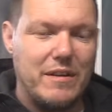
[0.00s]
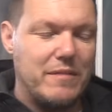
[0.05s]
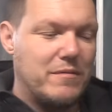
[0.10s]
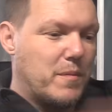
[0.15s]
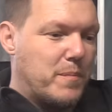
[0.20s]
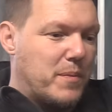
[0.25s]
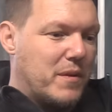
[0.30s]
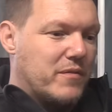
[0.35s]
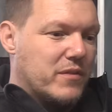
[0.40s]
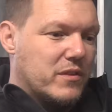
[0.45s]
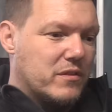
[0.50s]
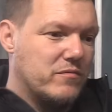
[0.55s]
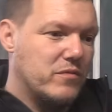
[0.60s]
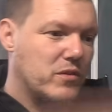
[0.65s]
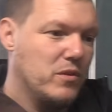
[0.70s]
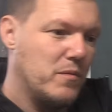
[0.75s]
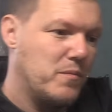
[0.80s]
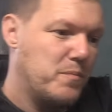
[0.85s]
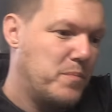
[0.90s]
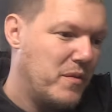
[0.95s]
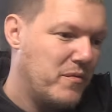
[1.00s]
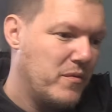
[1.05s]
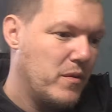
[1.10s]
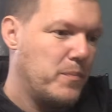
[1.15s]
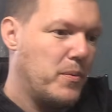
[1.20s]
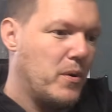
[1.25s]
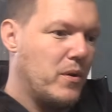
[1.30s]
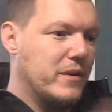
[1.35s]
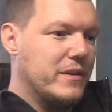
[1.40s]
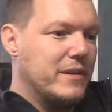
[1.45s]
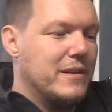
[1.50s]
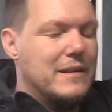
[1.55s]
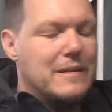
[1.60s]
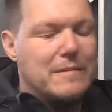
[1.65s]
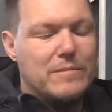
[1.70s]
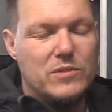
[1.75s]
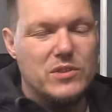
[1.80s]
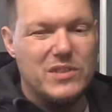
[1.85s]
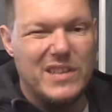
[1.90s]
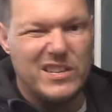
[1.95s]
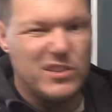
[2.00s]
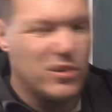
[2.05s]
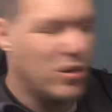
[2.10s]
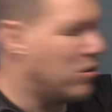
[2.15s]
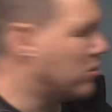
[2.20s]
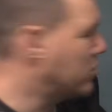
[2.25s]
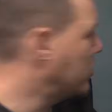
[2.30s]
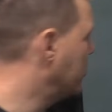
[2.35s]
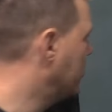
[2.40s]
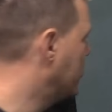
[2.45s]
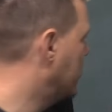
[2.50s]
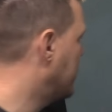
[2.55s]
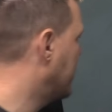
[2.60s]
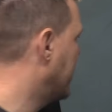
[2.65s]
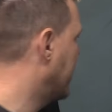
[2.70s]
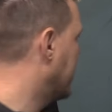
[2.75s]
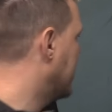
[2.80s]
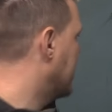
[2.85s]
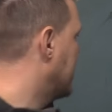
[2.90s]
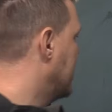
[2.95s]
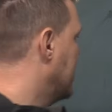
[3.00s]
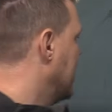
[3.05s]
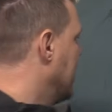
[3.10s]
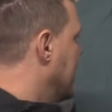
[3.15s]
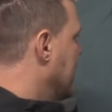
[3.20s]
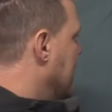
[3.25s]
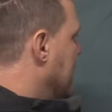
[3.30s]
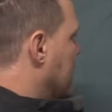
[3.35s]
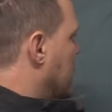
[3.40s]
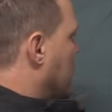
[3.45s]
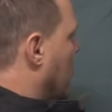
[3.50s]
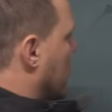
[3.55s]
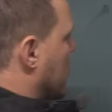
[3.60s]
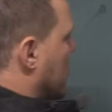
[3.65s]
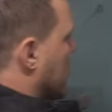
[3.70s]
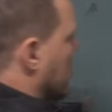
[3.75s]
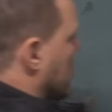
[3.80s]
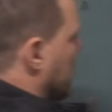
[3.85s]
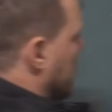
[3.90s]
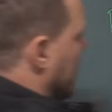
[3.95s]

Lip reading: around a pivotal point, so they're torsional springs. Torsional